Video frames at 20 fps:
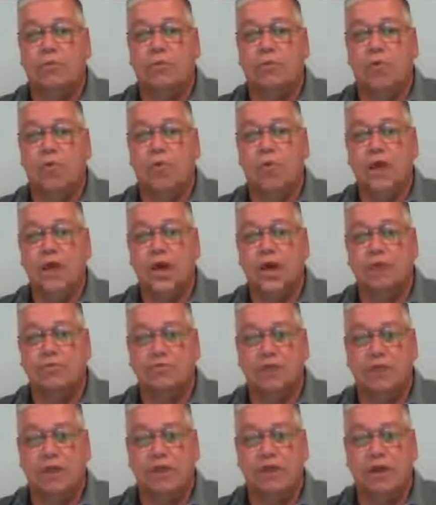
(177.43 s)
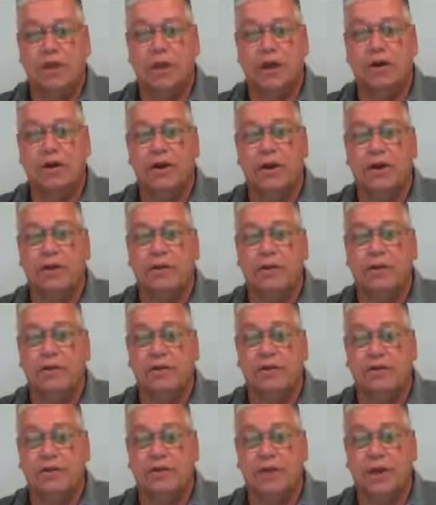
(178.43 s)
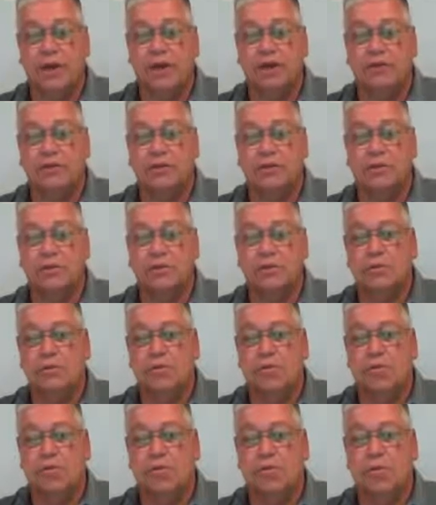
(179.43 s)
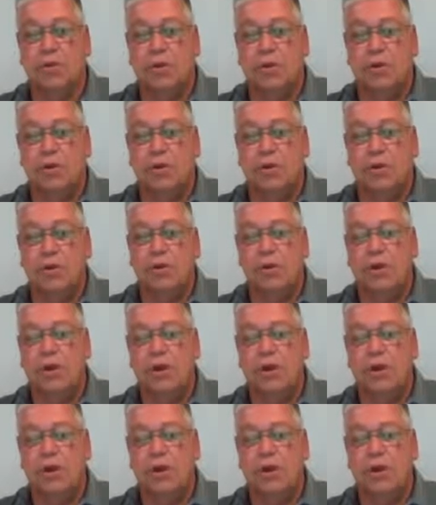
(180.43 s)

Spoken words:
We have TennCare here in the state. We